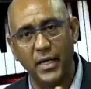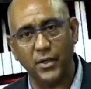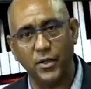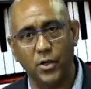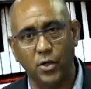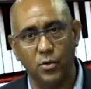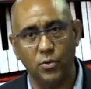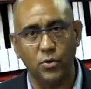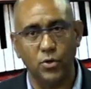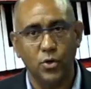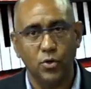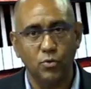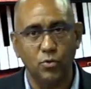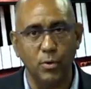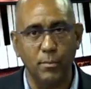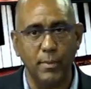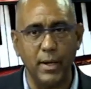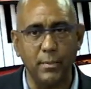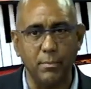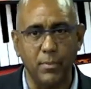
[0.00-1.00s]
down.
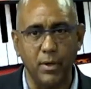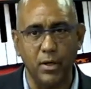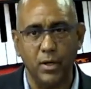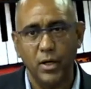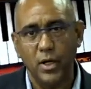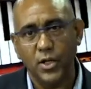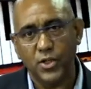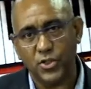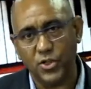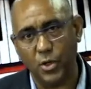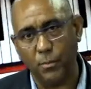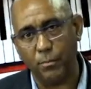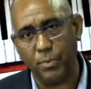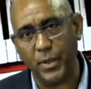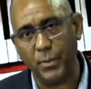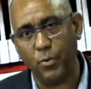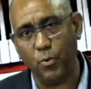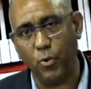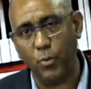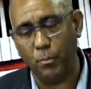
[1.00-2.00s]
Remember, some
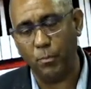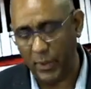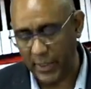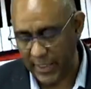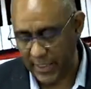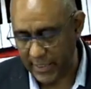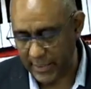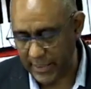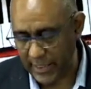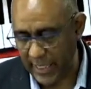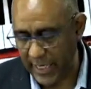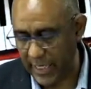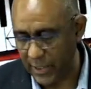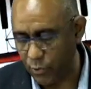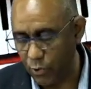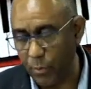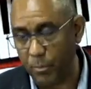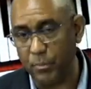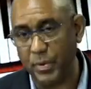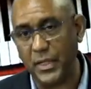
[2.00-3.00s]
people will play it and
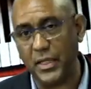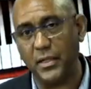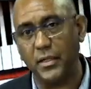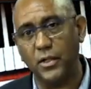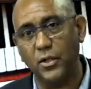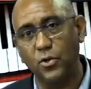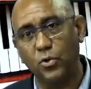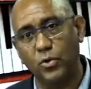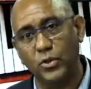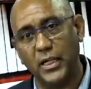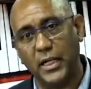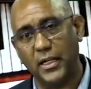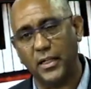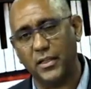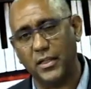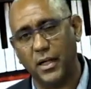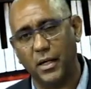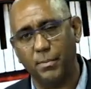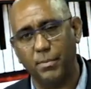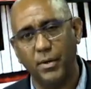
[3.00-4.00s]
repeat the note at the
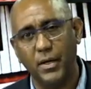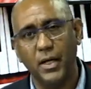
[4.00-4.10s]
top.